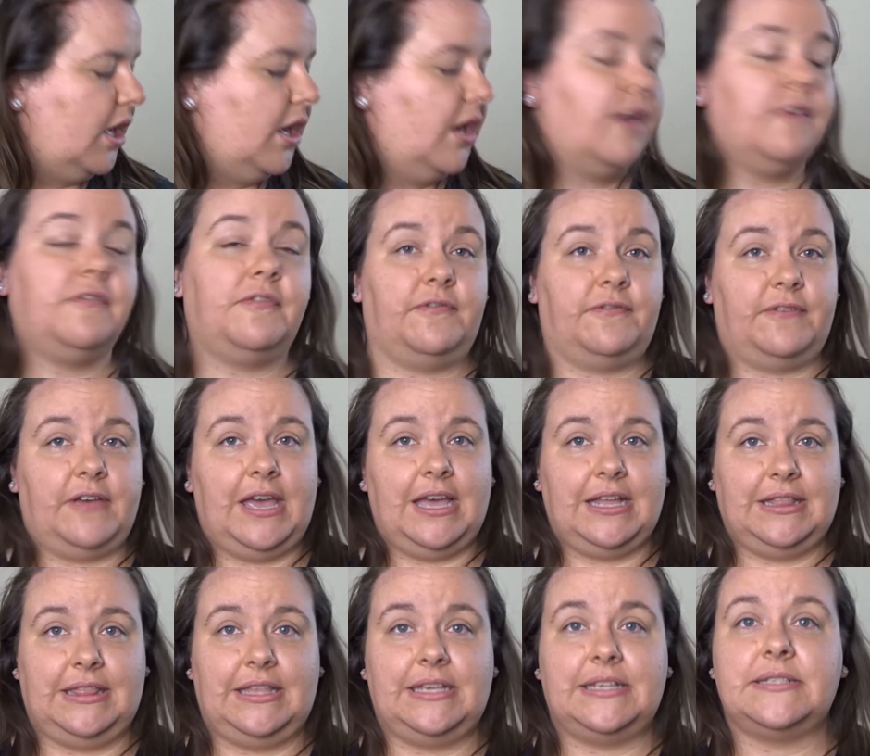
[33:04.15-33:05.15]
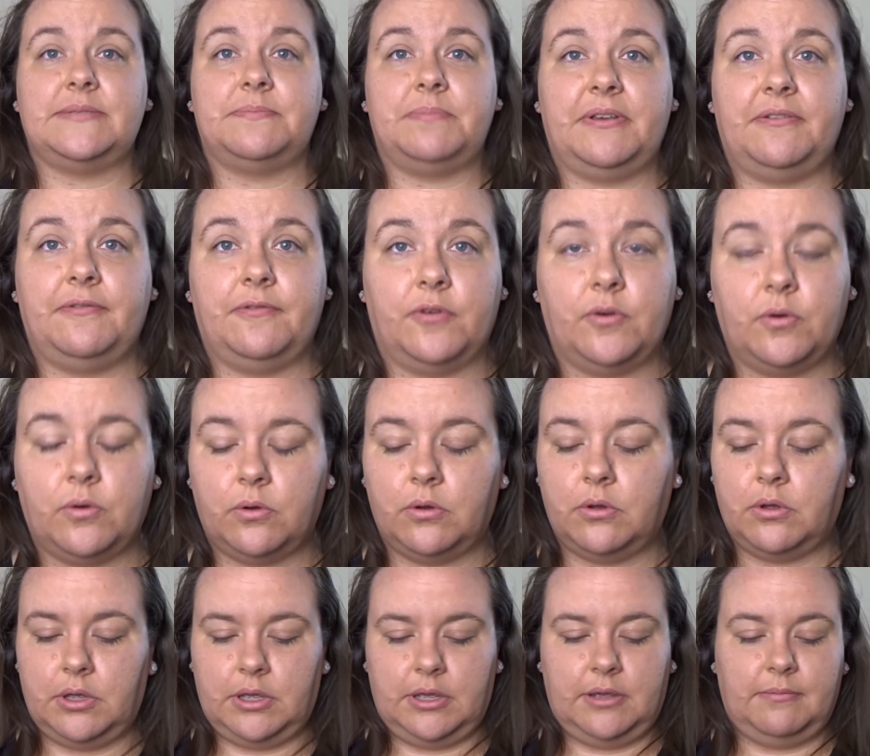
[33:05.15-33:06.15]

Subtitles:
I've had this before.